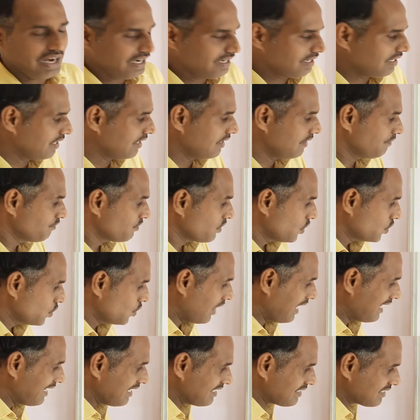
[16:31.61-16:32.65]
And to
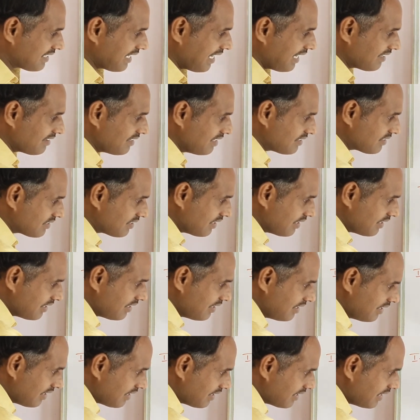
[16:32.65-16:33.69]
understand this
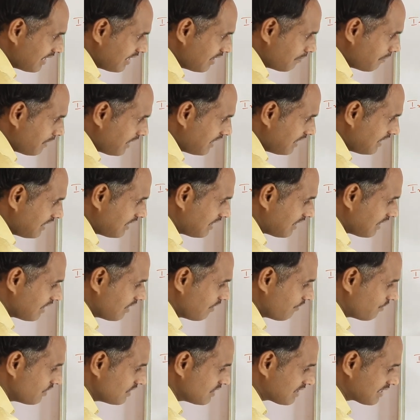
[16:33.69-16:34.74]
d by dt
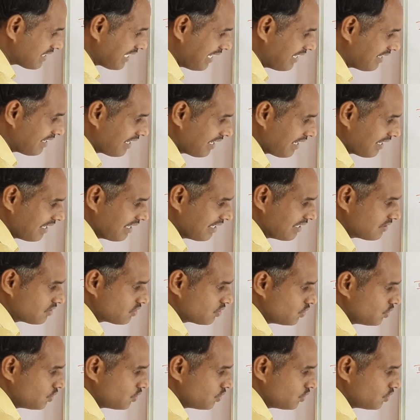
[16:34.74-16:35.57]
of instantaneous,